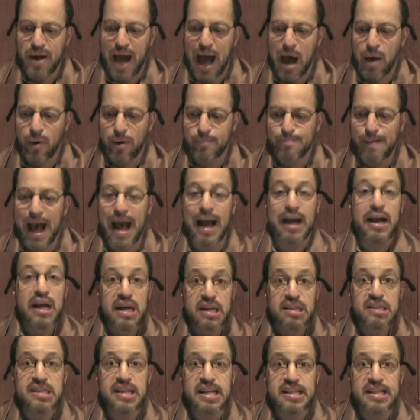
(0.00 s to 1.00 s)
Auerbach,
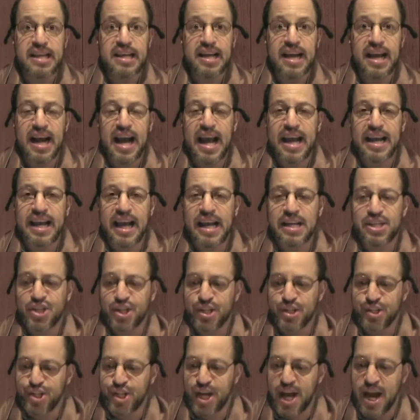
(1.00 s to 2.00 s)
sitting in a
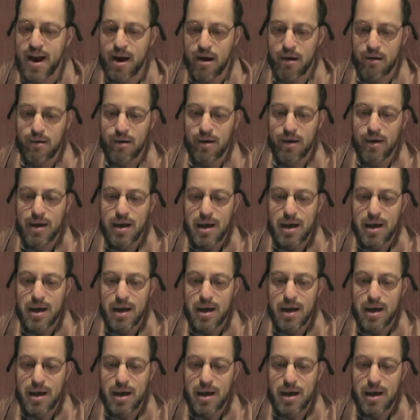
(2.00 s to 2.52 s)
kitchen chair.